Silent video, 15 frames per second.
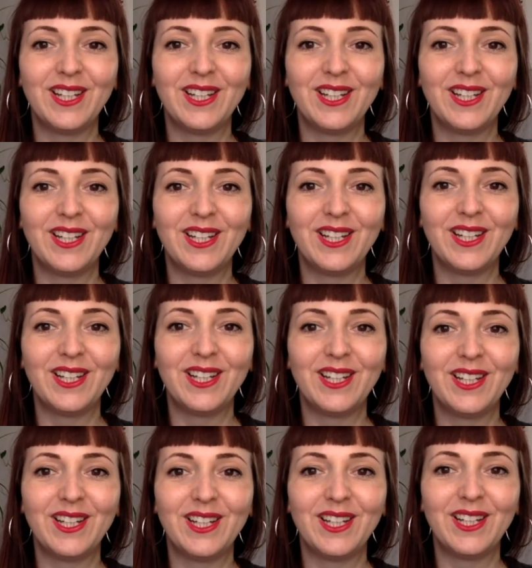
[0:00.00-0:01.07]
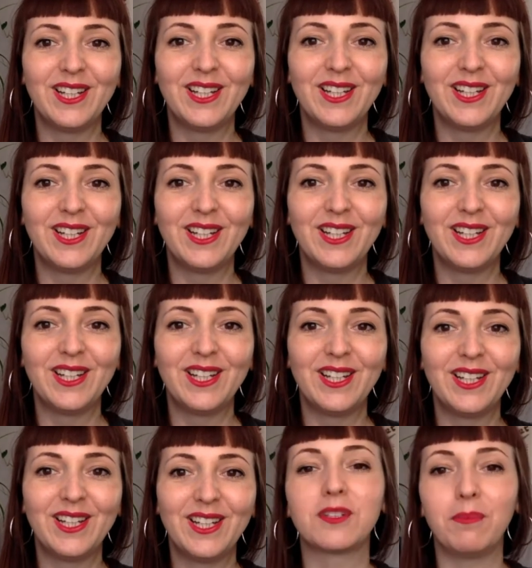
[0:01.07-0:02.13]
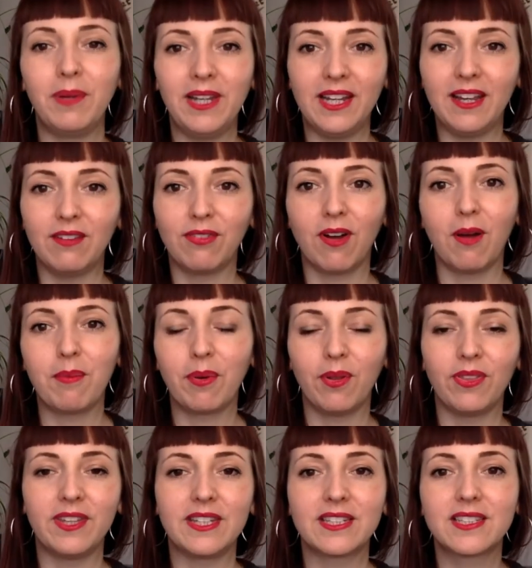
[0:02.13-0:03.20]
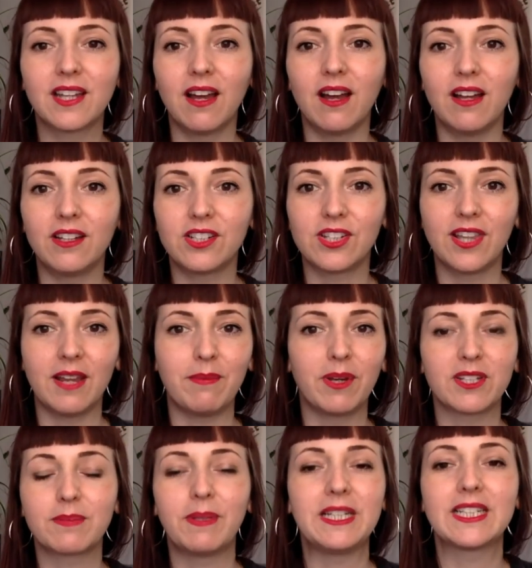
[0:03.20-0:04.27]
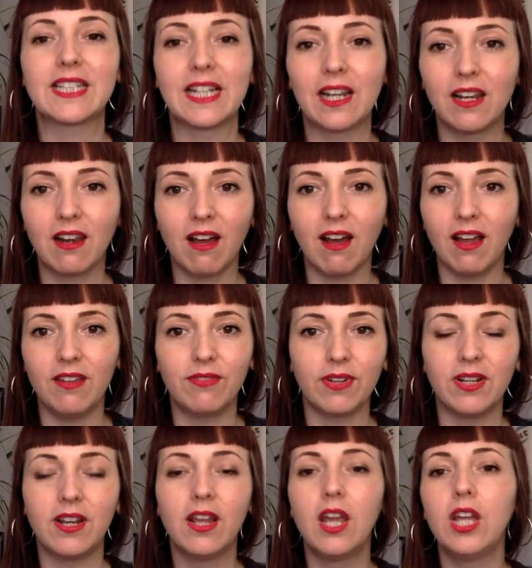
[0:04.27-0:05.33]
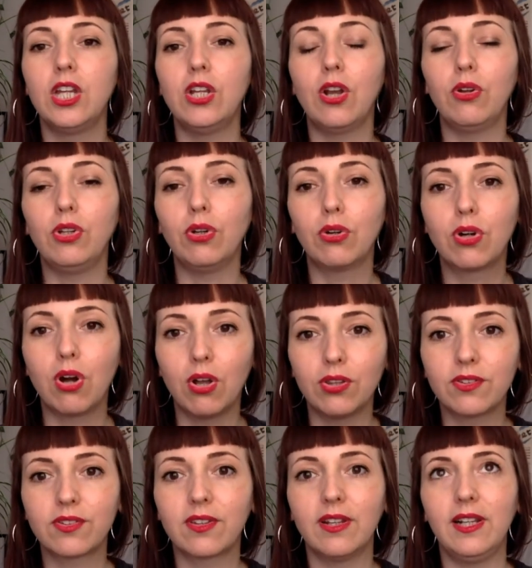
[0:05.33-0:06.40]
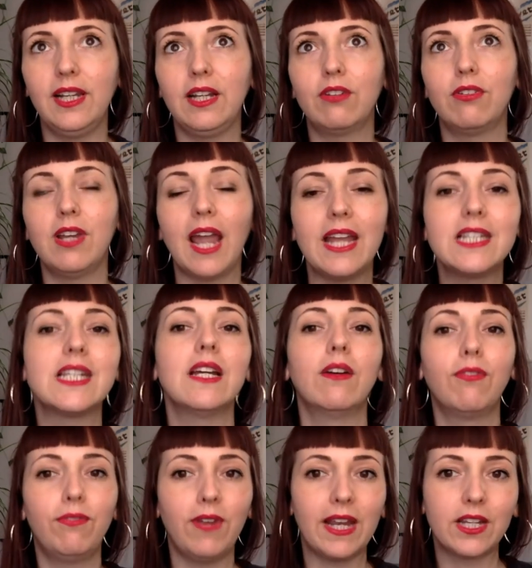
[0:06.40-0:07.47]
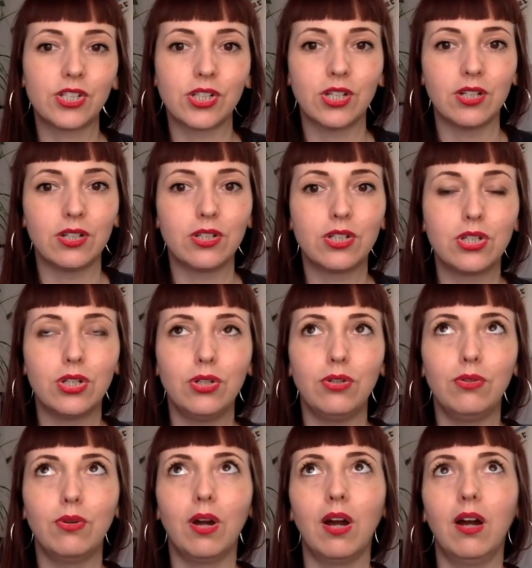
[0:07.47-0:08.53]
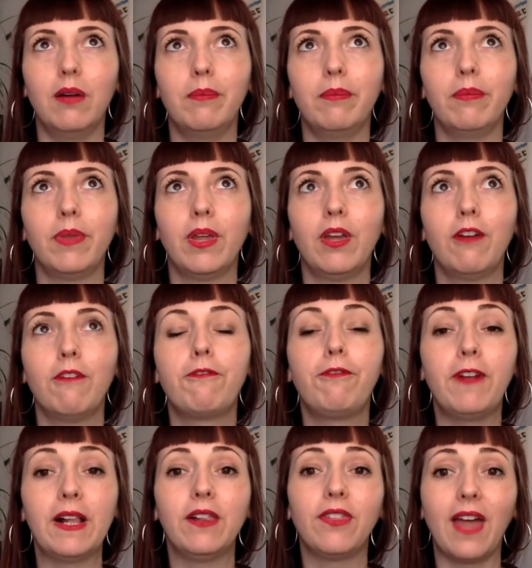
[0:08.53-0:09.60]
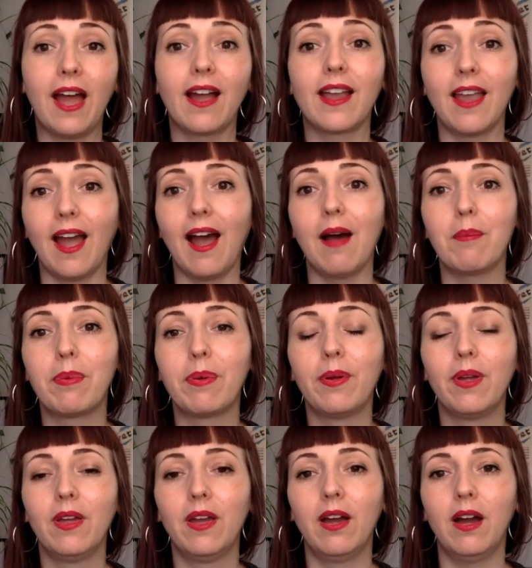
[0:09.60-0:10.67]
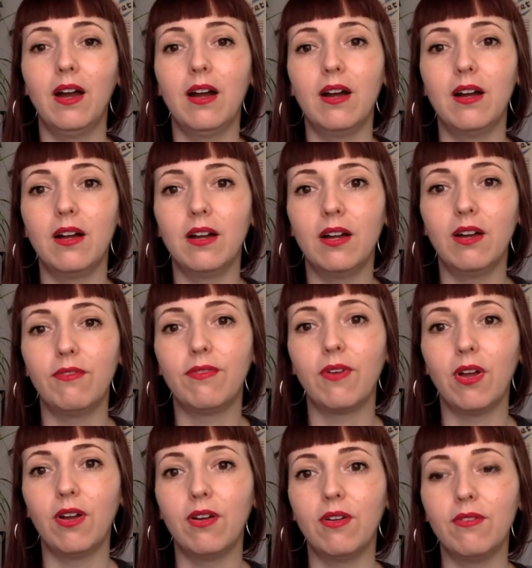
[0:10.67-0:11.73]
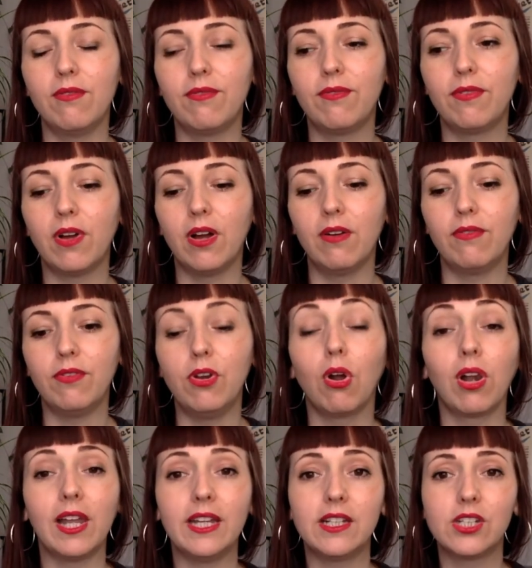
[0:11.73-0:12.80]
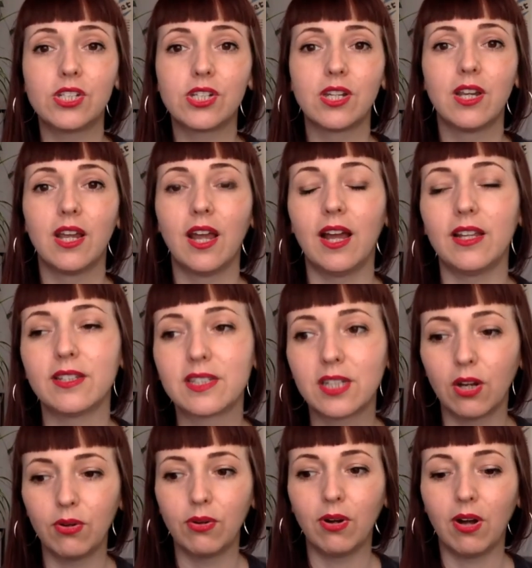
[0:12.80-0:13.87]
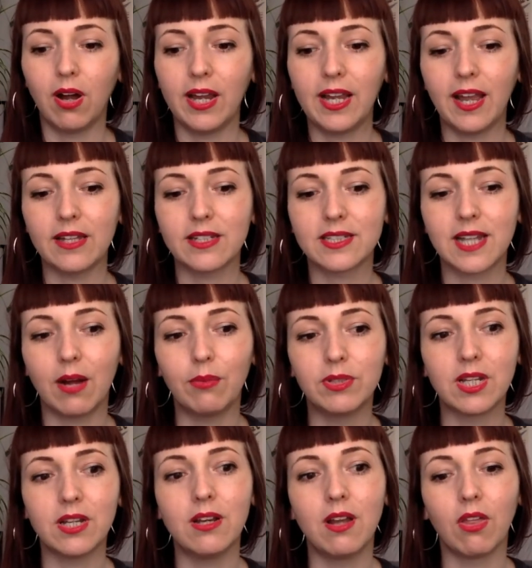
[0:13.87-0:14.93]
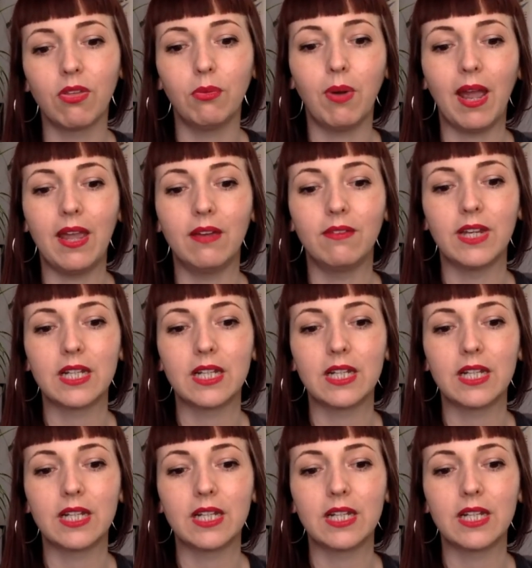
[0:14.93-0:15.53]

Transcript: So how could I possibly give up on this search? They must be still alive. And, you know, you're constantly creating a fiction to um, fill that gap uh, of, of, of knowledge. And so I guess that was another way of